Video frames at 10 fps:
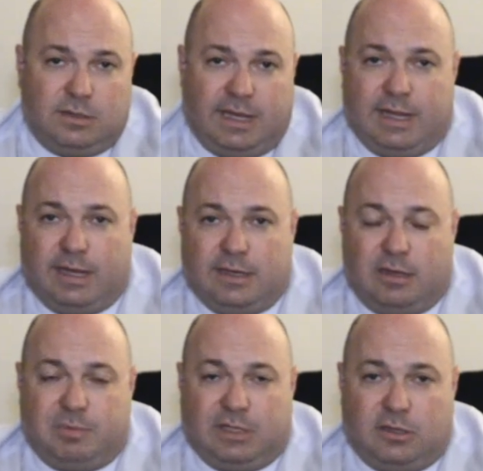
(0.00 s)
in
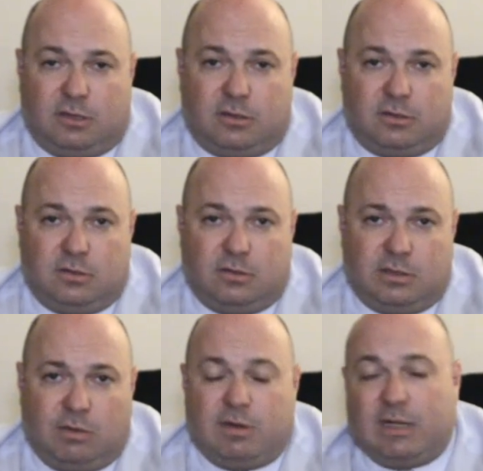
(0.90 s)
Lapeer,
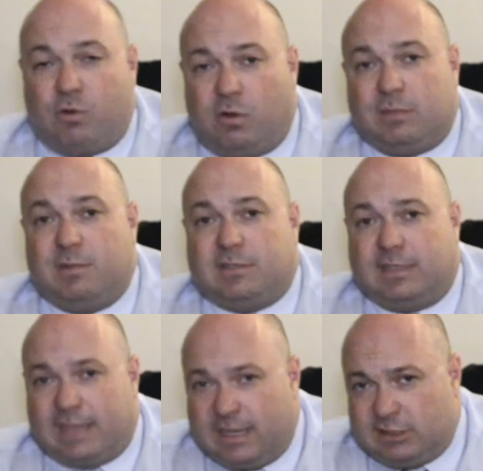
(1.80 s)
the one that caught the most
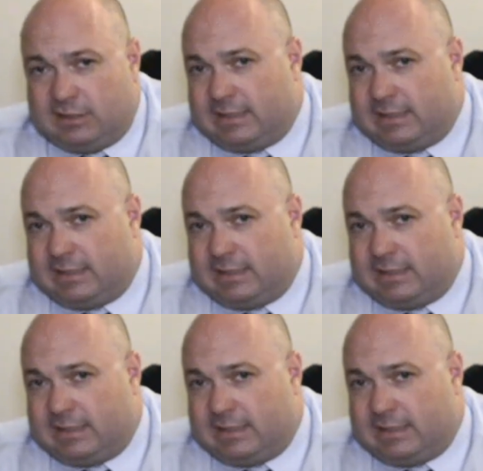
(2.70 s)
attention,